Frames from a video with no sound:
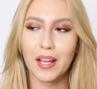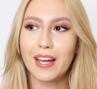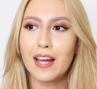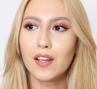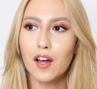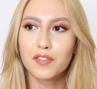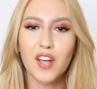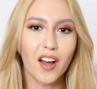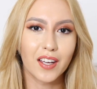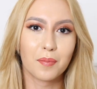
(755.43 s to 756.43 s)
Like I love
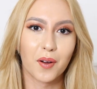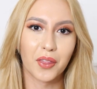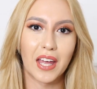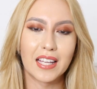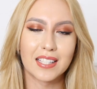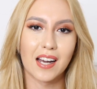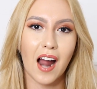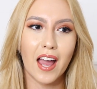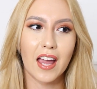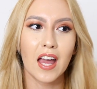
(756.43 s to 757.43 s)
talking about things that
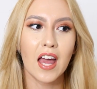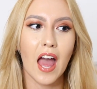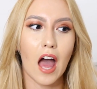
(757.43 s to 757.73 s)
I